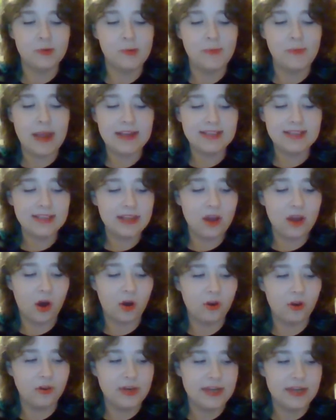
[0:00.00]
but basically
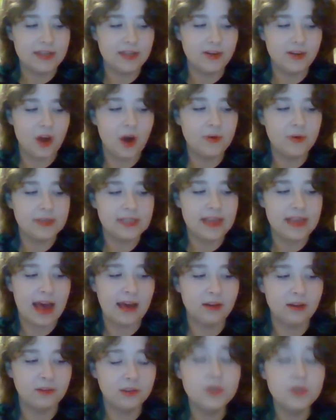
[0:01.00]
all you need to know is
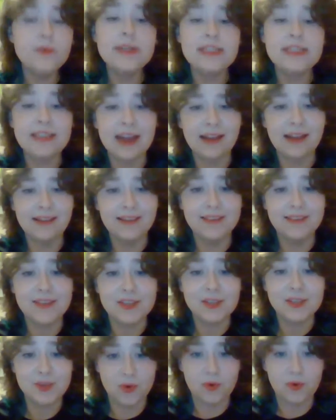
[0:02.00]
that Louis is telling the
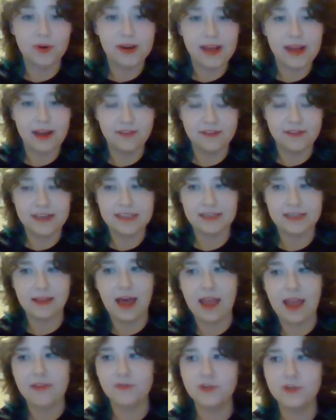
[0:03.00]
story of his
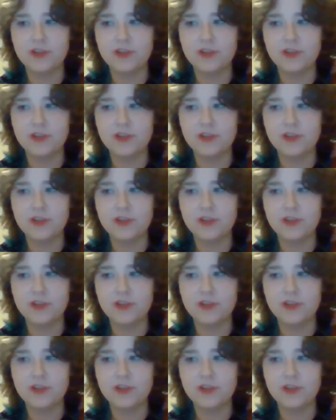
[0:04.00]
life,